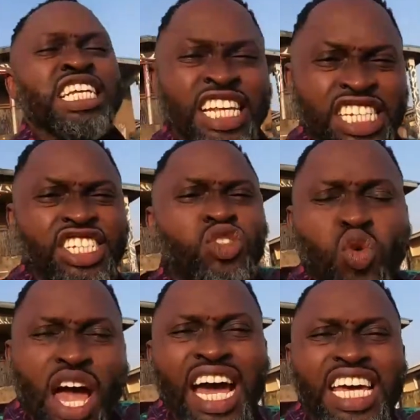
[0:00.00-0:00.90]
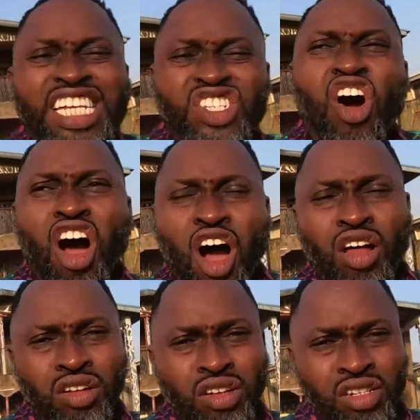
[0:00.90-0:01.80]
This is where it
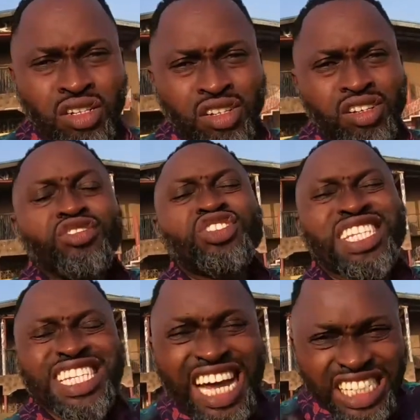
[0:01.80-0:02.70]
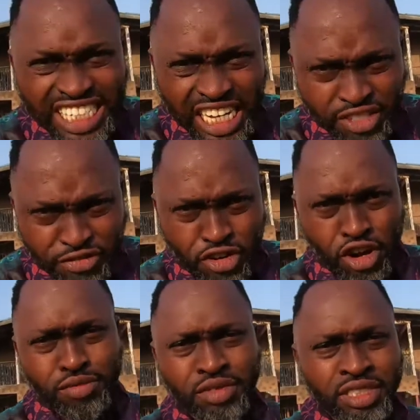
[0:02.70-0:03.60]
all started
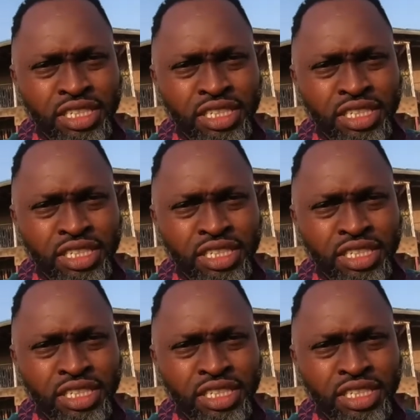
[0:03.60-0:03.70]
from.